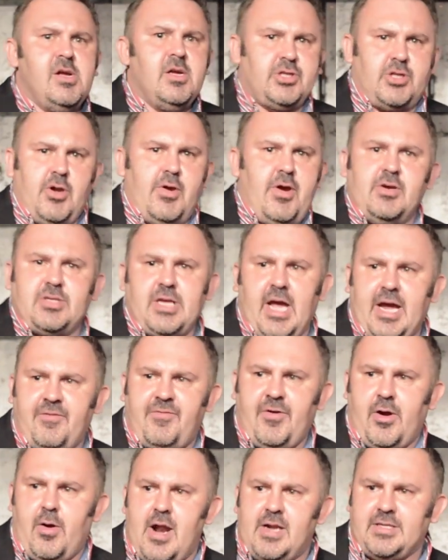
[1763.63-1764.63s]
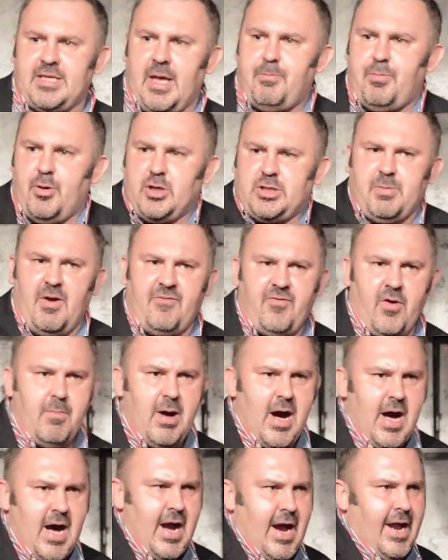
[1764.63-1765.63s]
So nearest I could figure out is they pushed me from
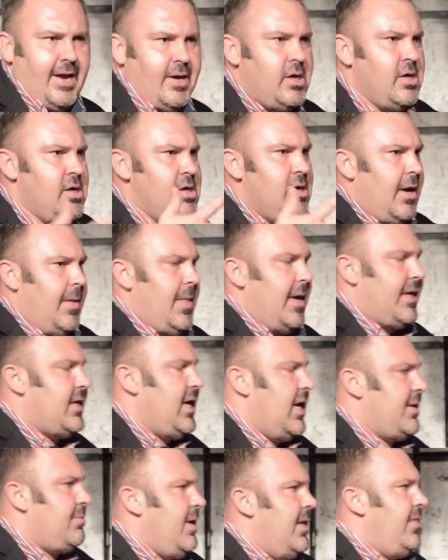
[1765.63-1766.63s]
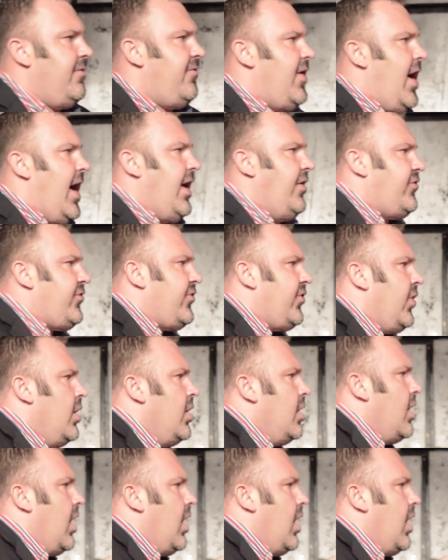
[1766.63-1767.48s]
behind, and they kicked me in the face.